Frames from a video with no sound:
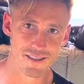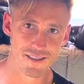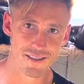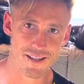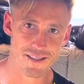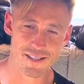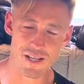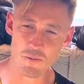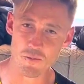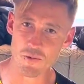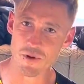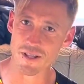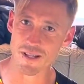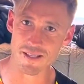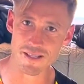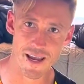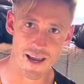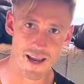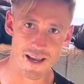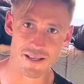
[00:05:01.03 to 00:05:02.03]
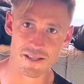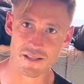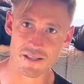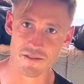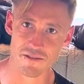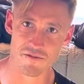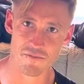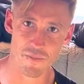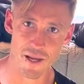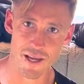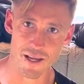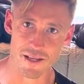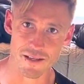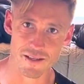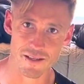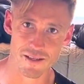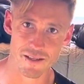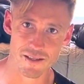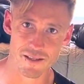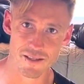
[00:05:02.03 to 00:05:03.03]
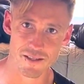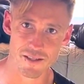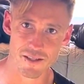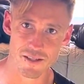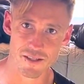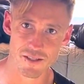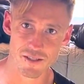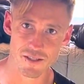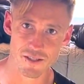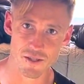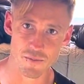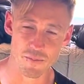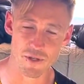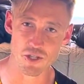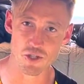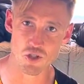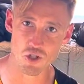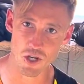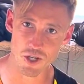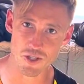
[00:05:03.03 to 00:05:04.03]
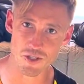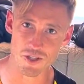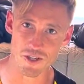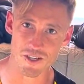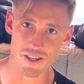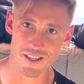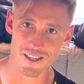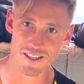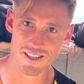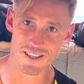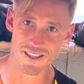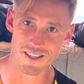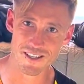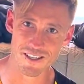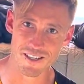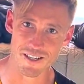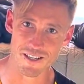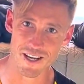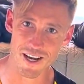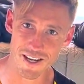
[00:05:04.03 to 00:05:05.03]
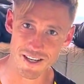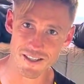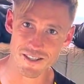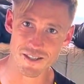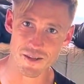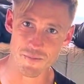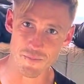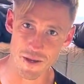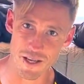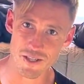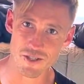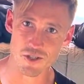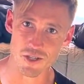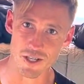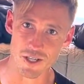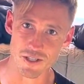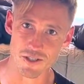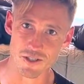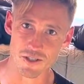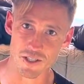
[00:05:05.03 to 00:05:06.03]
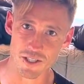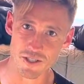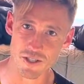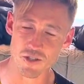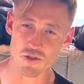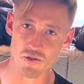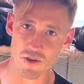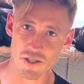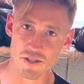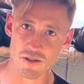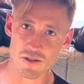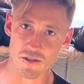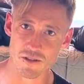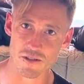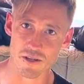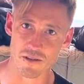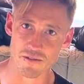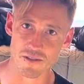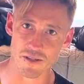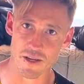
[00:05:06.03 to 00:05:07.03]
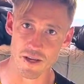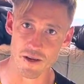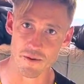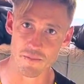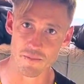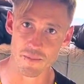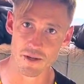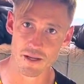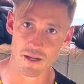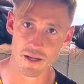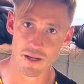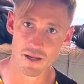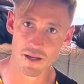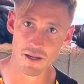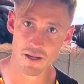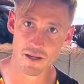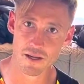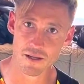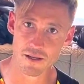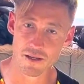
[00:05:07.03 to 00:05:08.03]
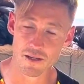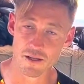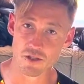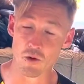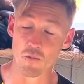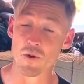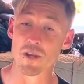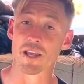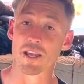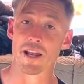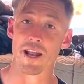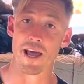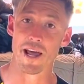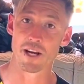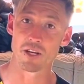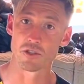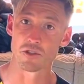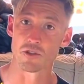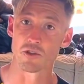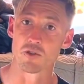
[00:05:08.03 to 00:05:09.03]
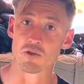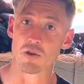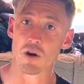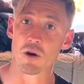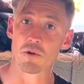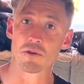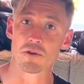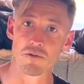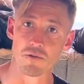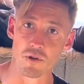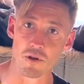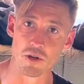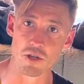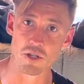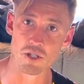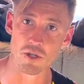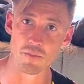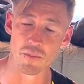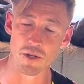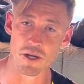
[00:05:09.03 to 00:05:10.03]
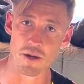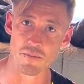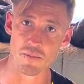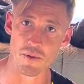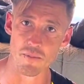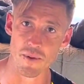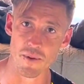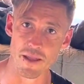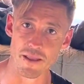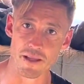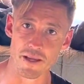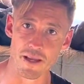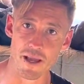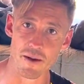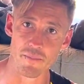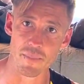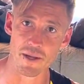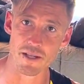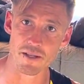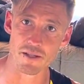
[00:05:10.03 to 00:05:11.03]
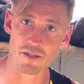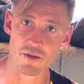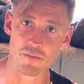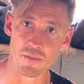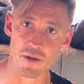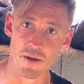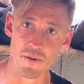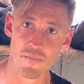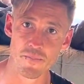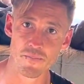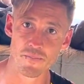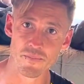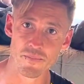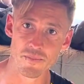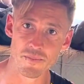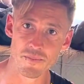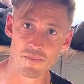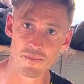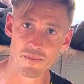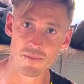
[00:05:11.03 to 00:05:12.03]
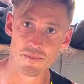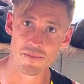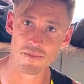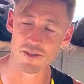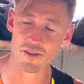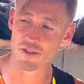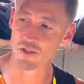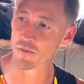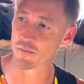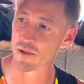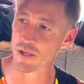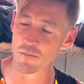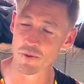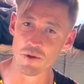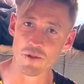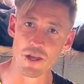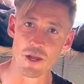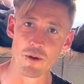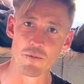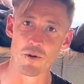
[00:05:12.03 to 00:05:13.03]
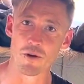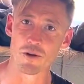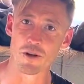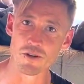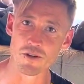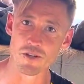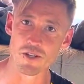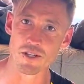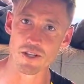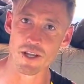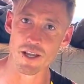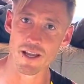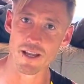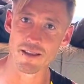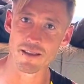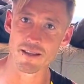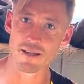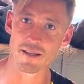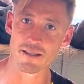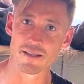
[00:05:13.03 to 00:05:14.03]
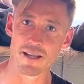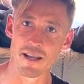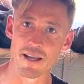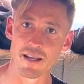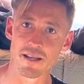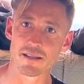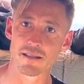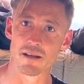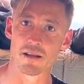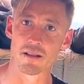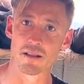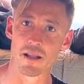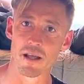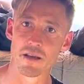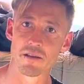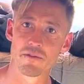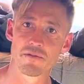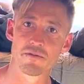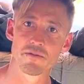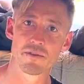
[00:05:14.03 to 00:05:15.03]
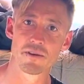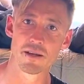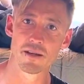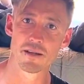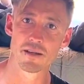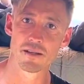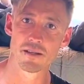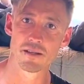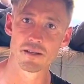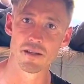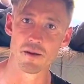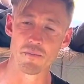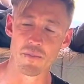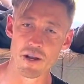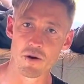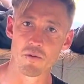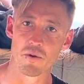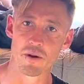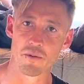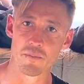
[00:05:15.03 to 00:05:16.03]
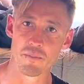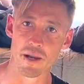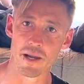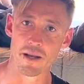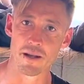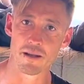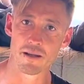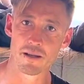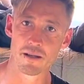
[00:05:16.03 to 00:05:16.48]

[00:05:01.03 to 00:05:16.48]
That's not one of the tasks of man, to be a judger. God is the best judge. Let's entrust ourselves to him. so we can actually grow and flourish and become the men that God made us to be. Because the people, they won't understand that it takes a life to make one man.